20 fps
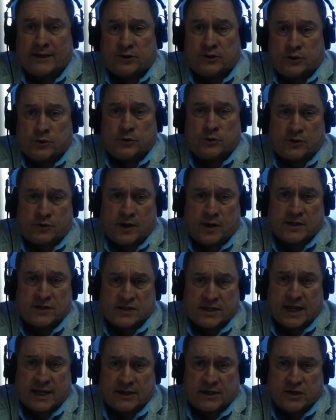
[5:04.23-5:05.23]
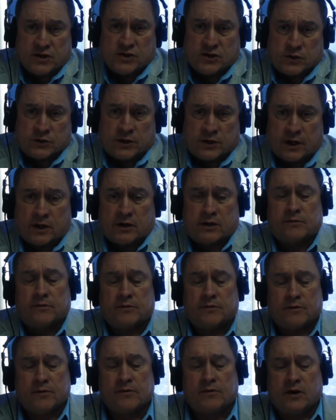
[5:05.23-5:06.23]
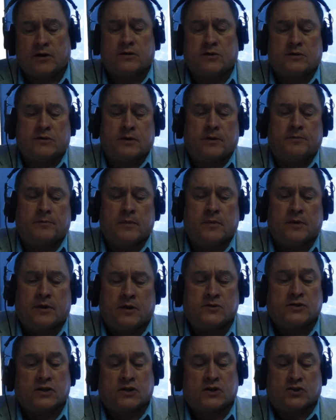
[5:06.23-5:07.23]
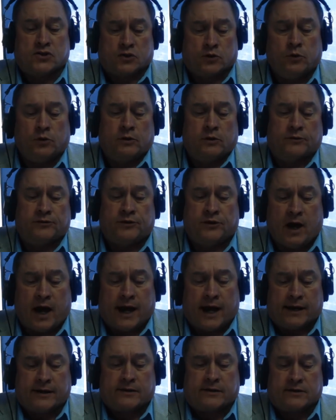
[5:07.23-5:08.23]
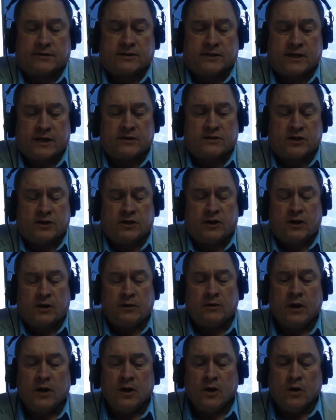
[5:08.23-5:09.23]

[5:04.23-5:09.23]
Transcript: to address that issue. There there's a there's a school of thought that says, you know,